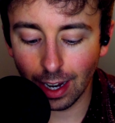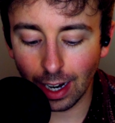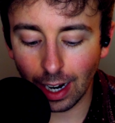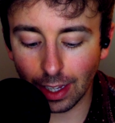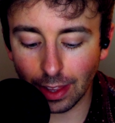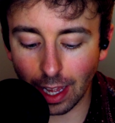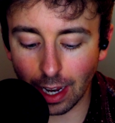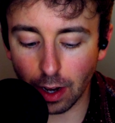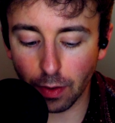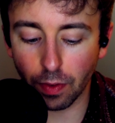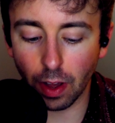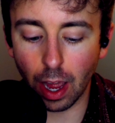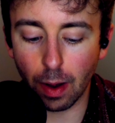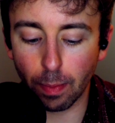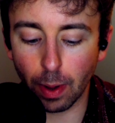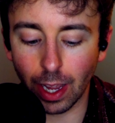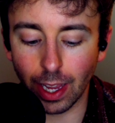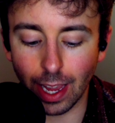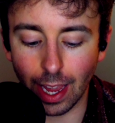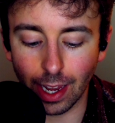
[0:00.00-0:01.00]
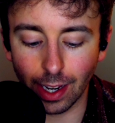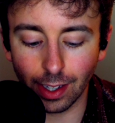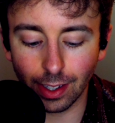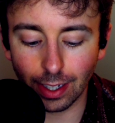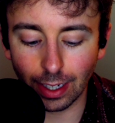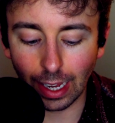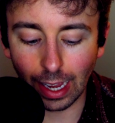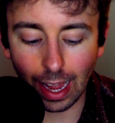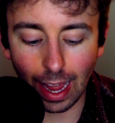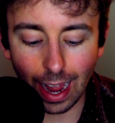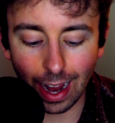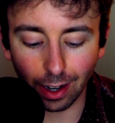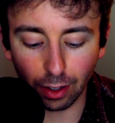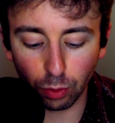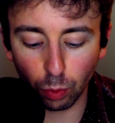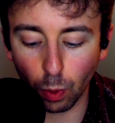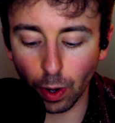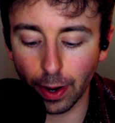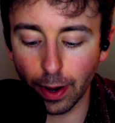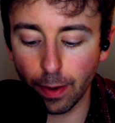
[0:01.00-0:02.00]
and then divide by 8 to get
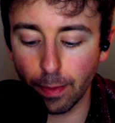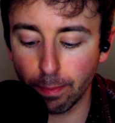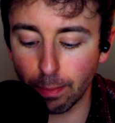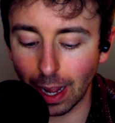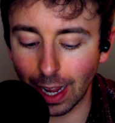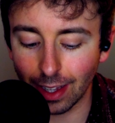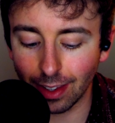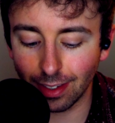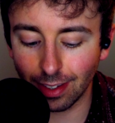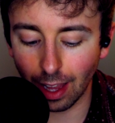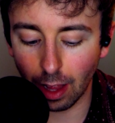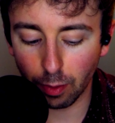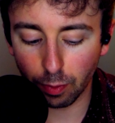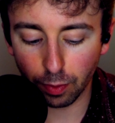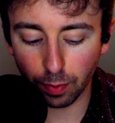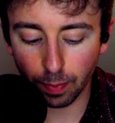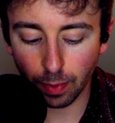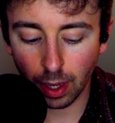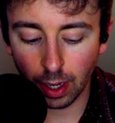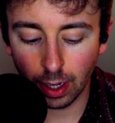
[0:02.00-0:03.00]
x1 by itself.